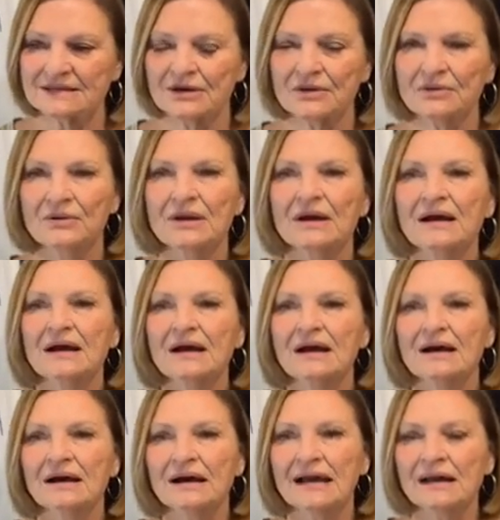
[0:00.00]
So,
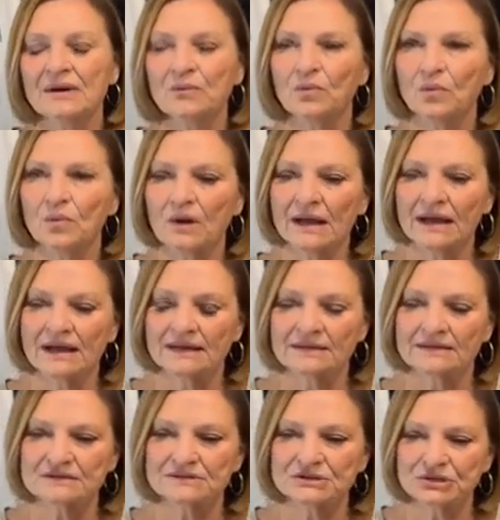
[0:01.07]

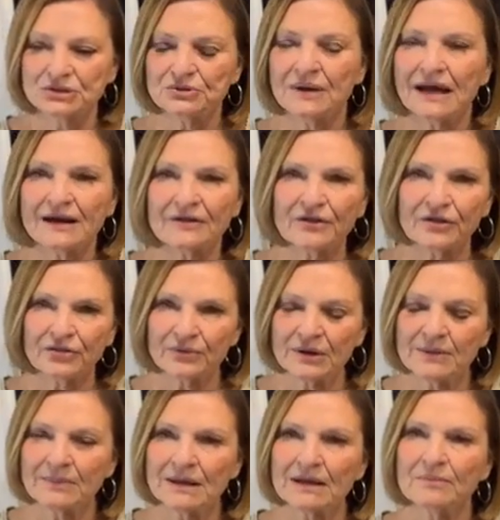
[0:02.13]
and 2 out of the
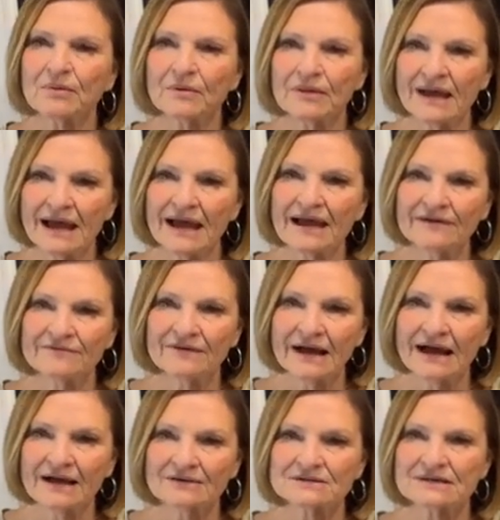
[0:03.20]
3 people that have
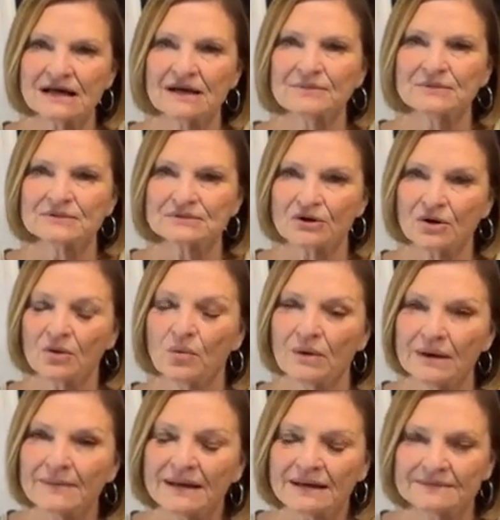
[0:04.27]
Alzheimer's are
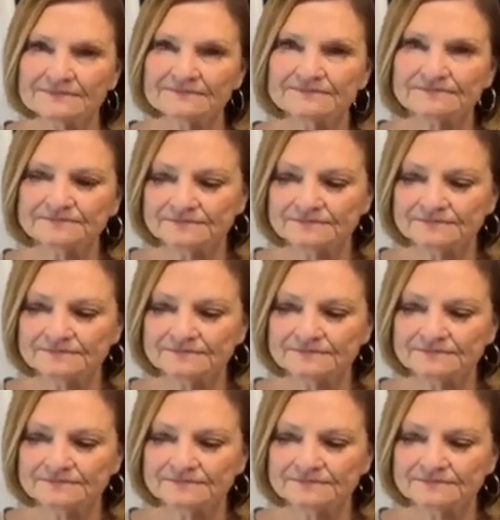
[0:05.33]
women.